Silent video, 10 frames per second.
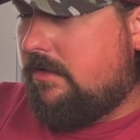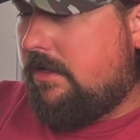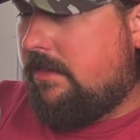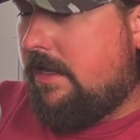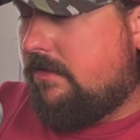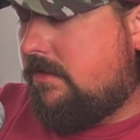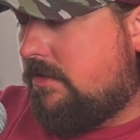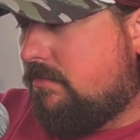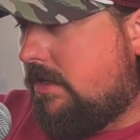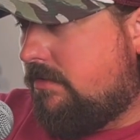in that
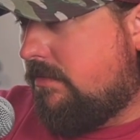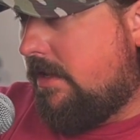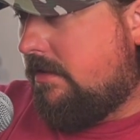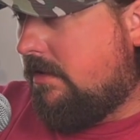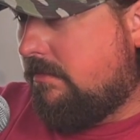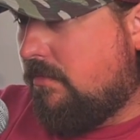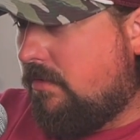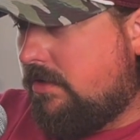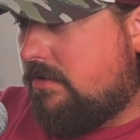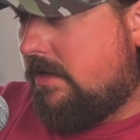situation with the analog
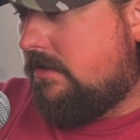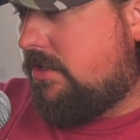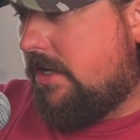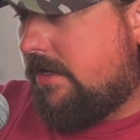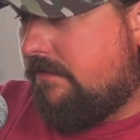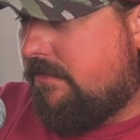board, you try to check it